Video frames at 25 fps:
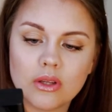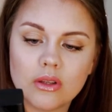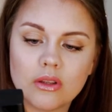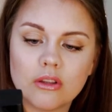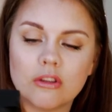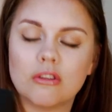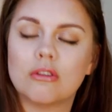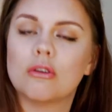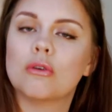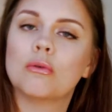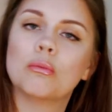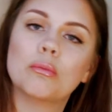
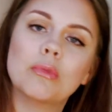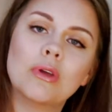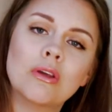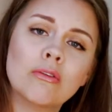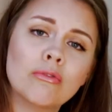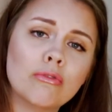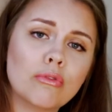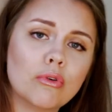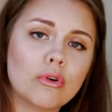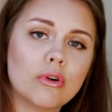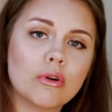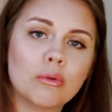So me,
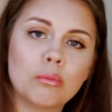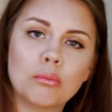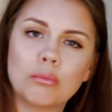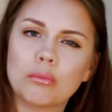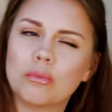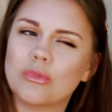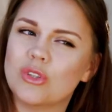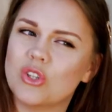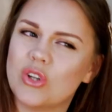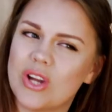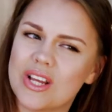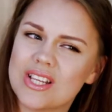
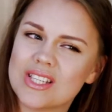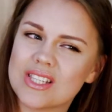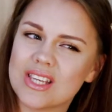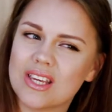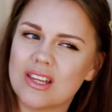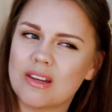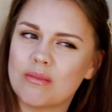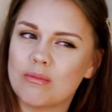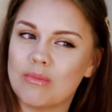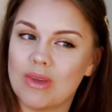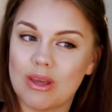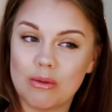for dry
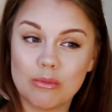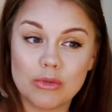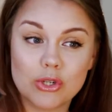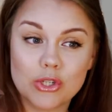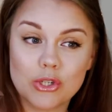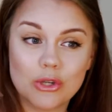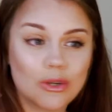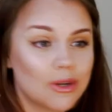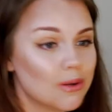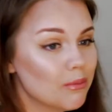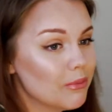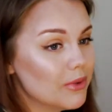skin, maybe
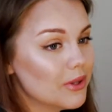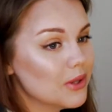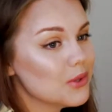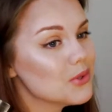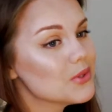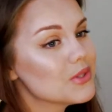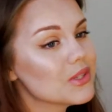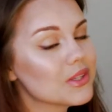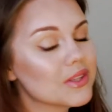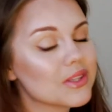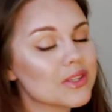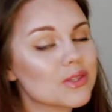shouldn't be
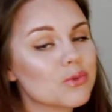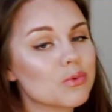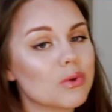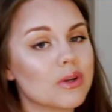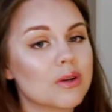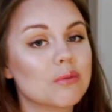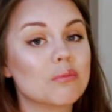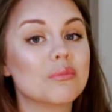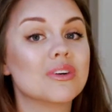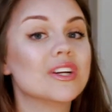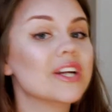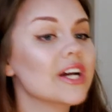using this
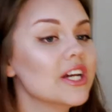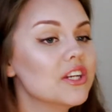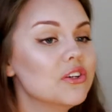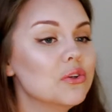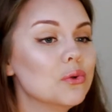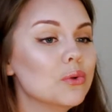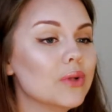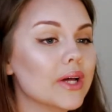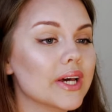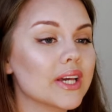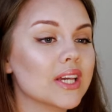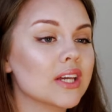one, but I
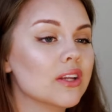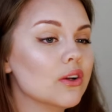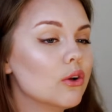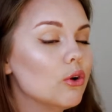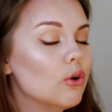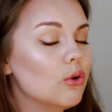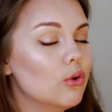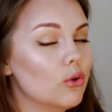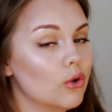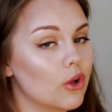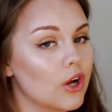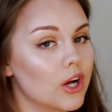do like it
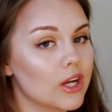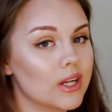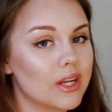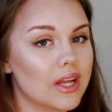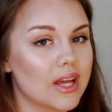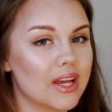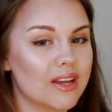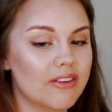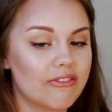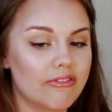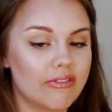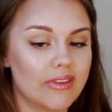a lot.
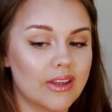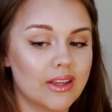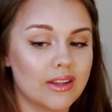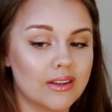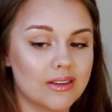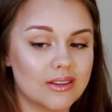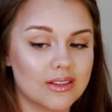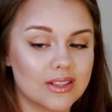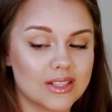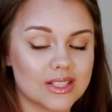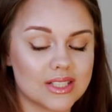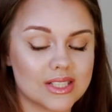I
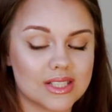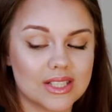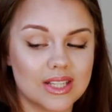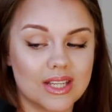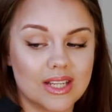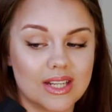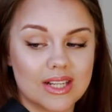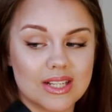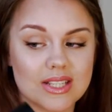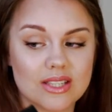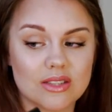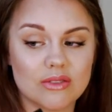think
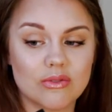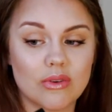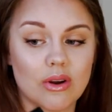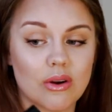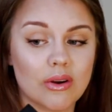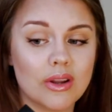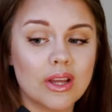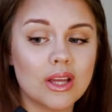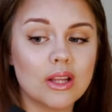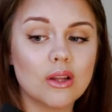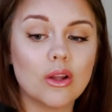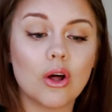it is
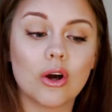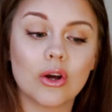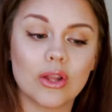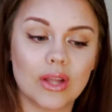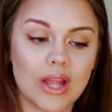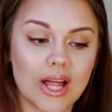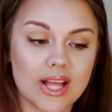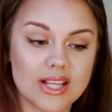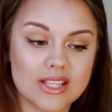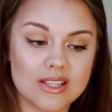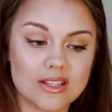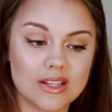very long
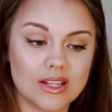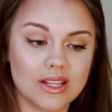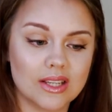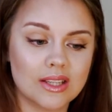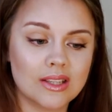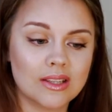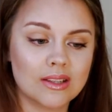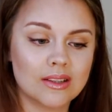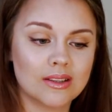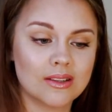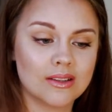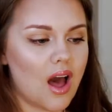
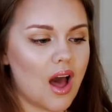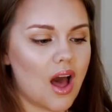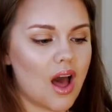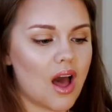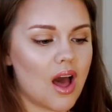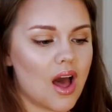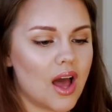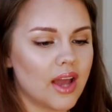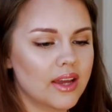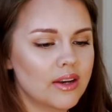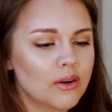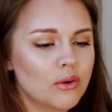lasting.
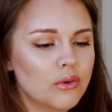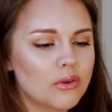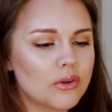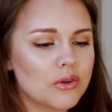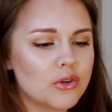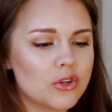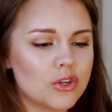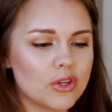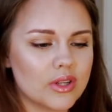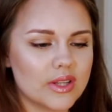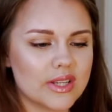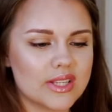I don't
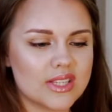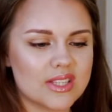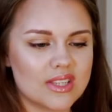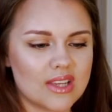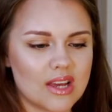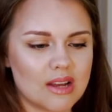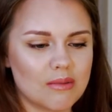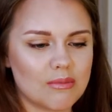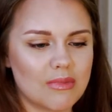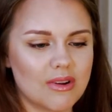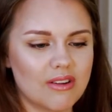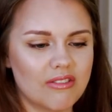usually
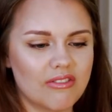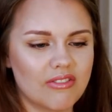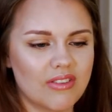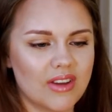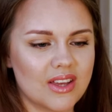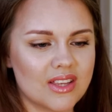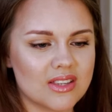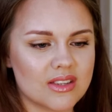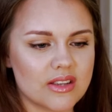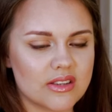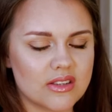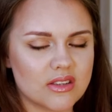set my
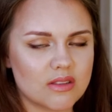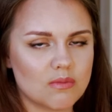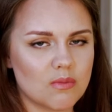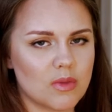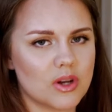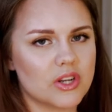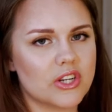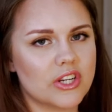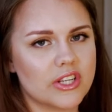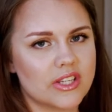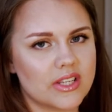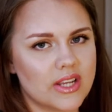face as
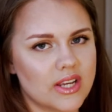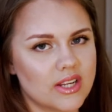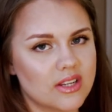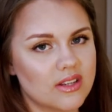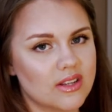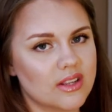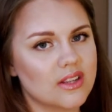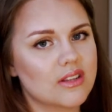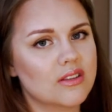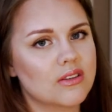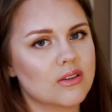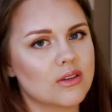much as I
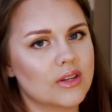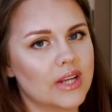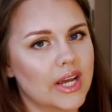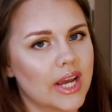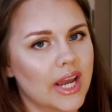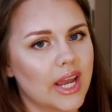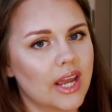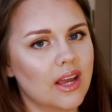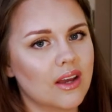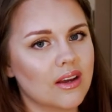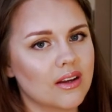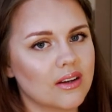did
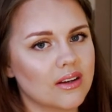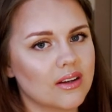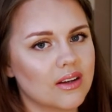today.